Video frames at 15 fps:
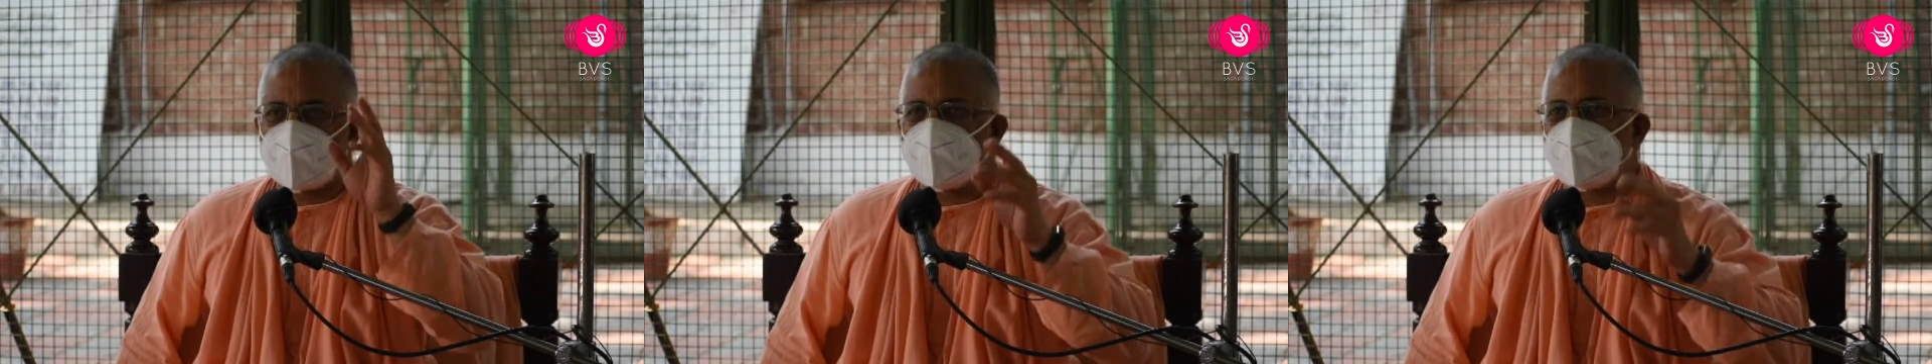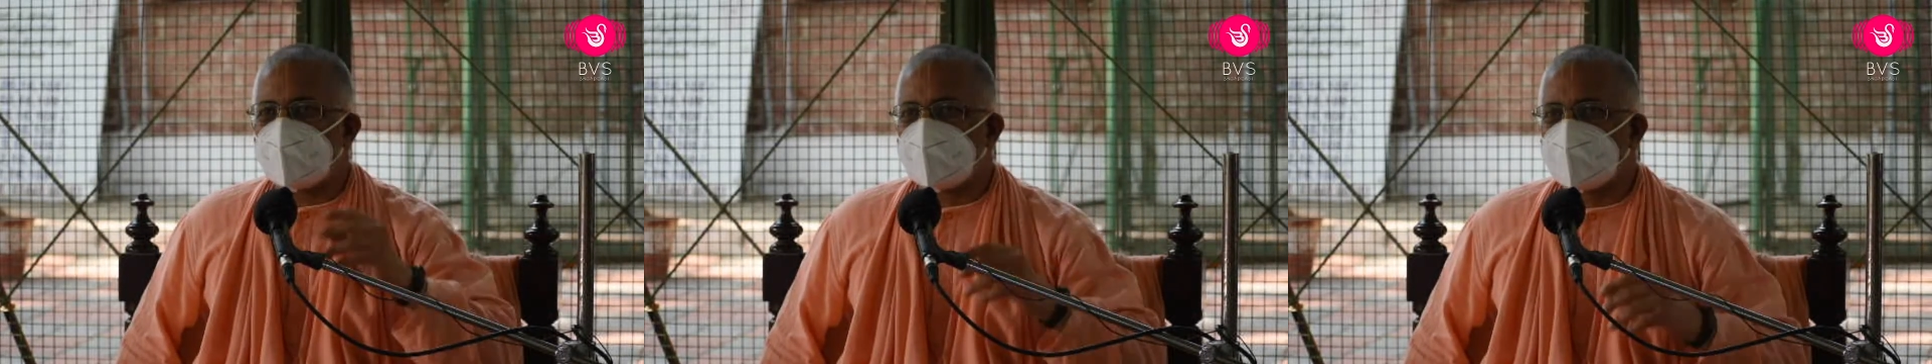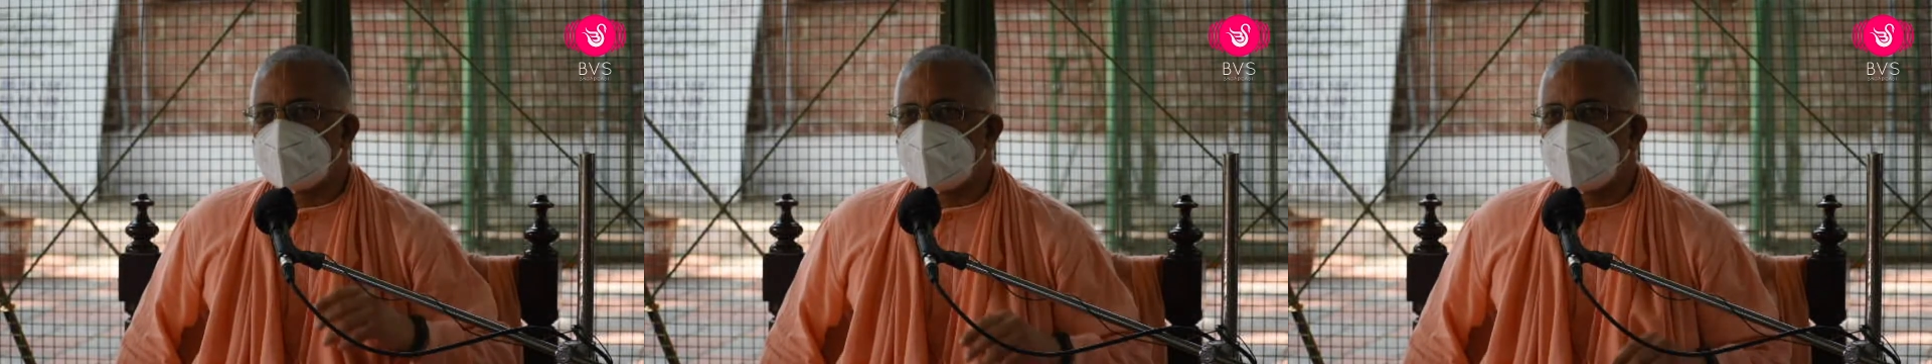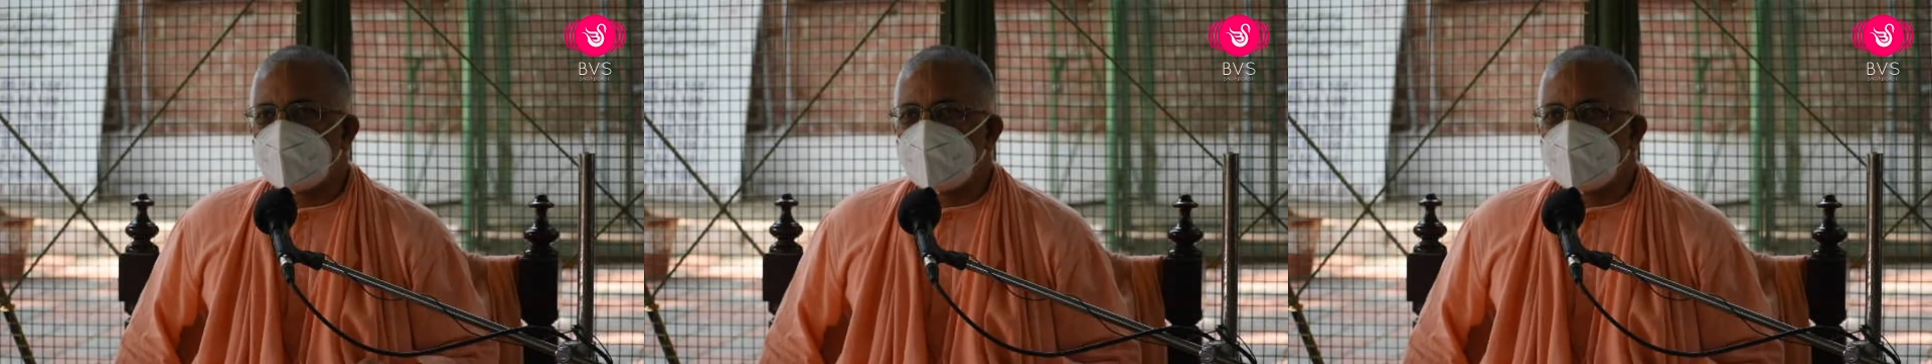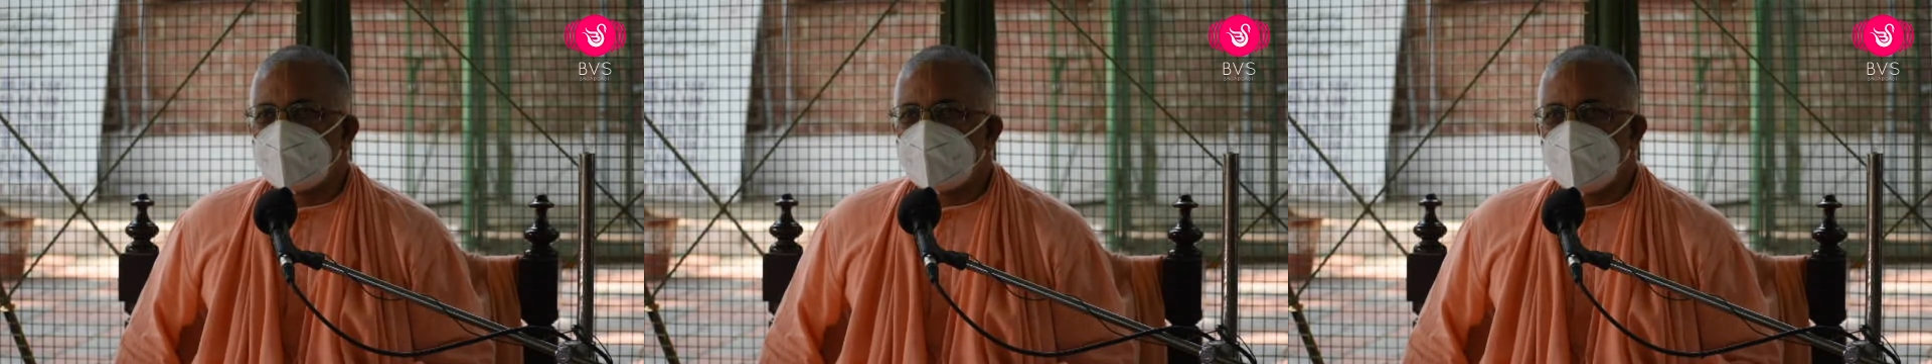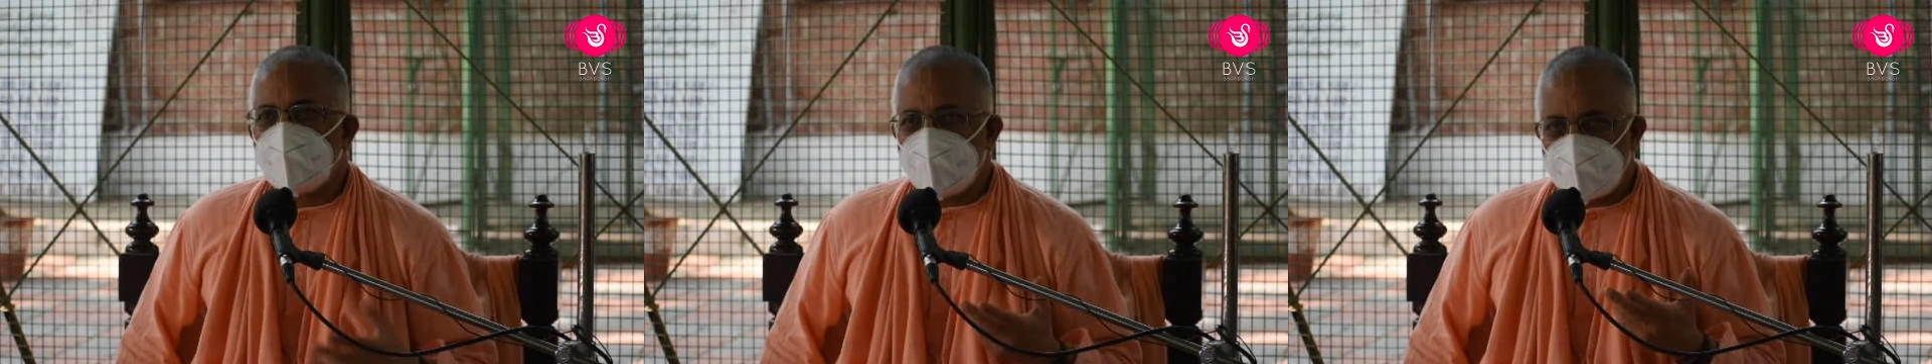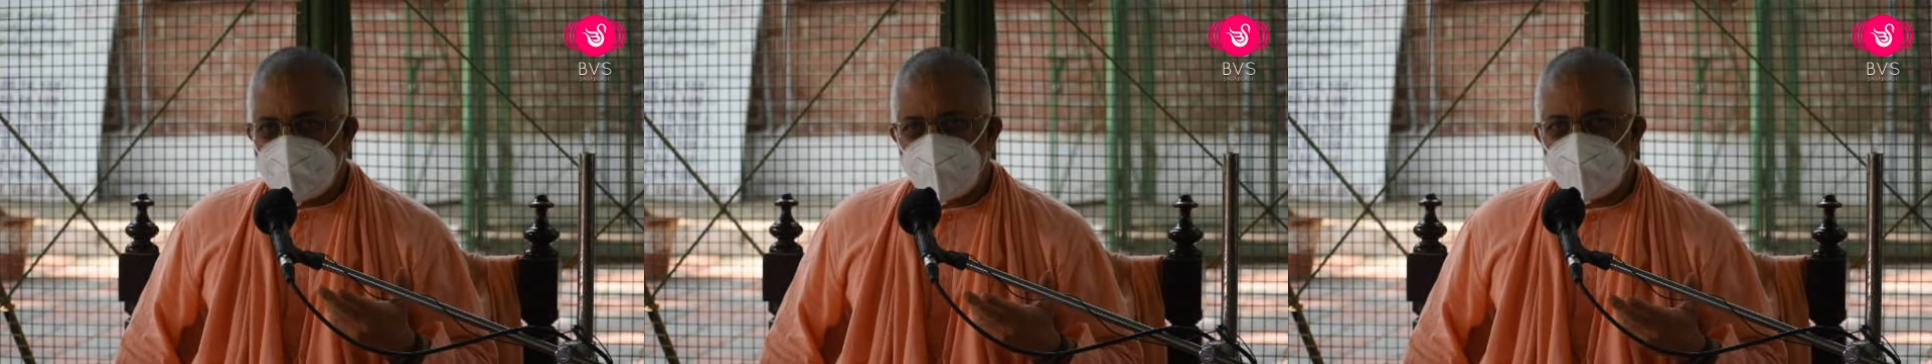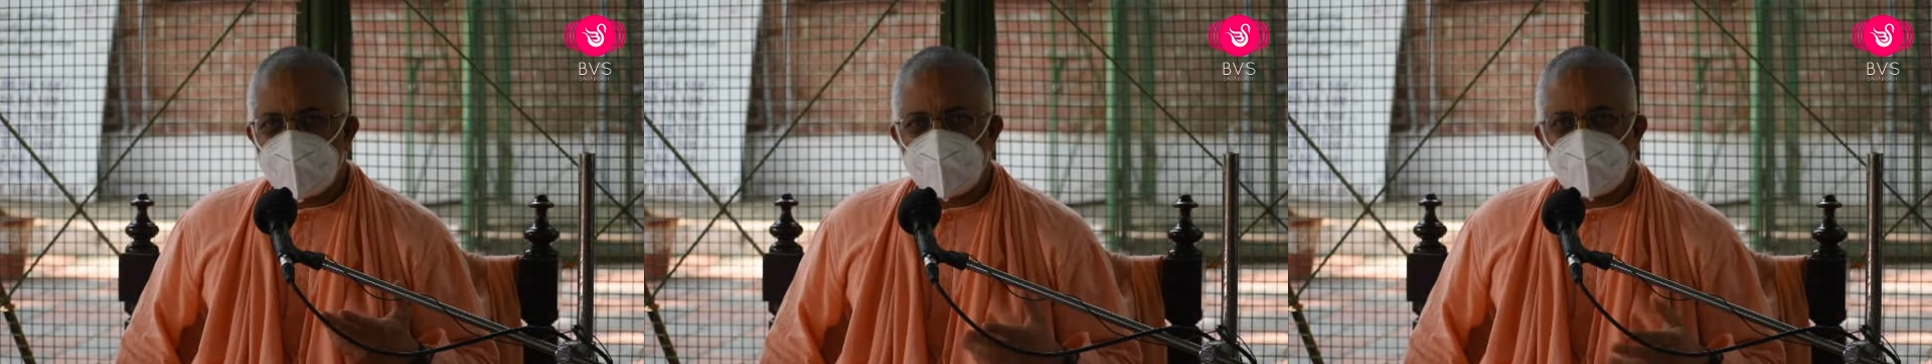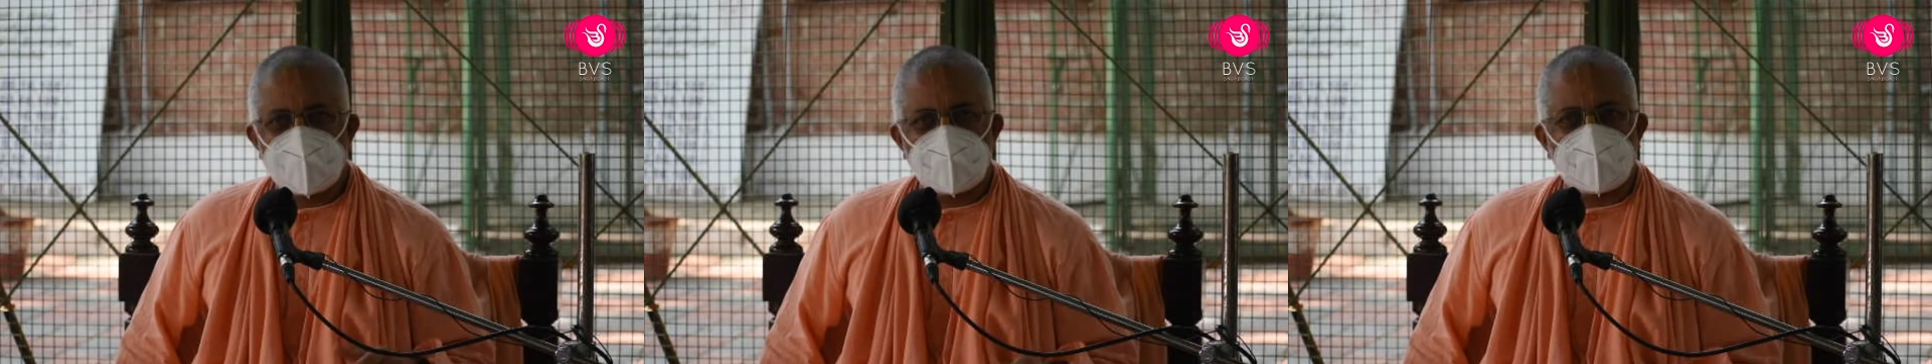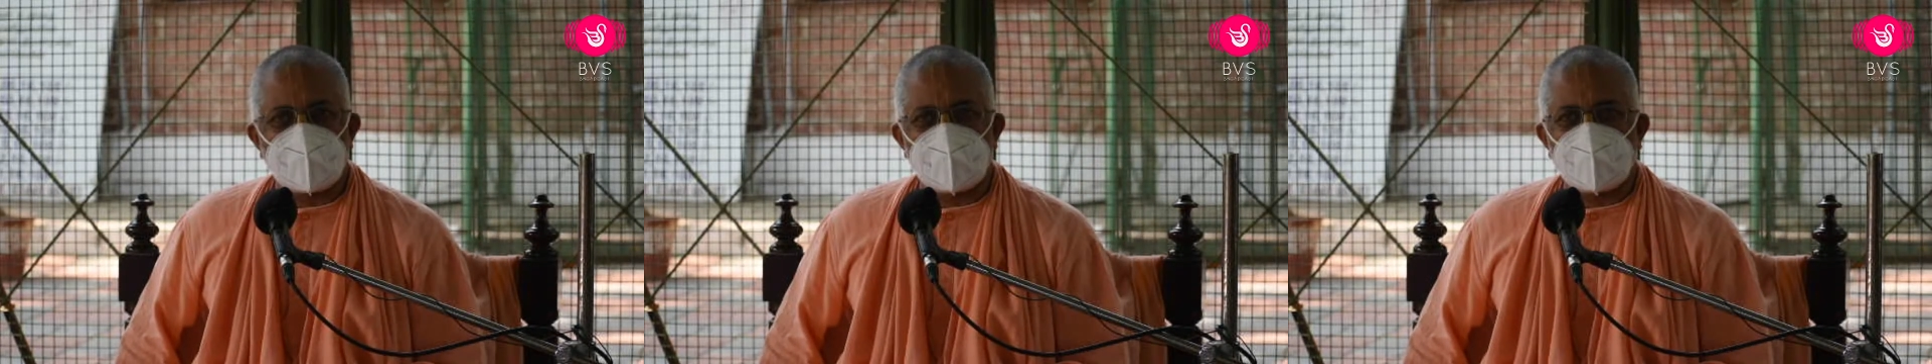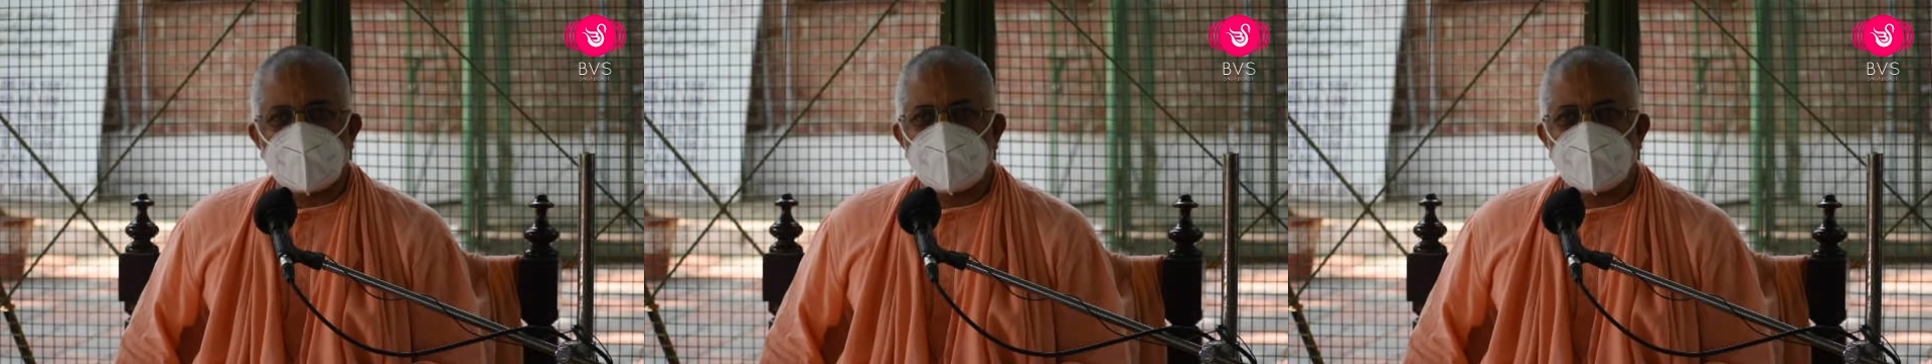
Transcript: ghee. I'll definitely die.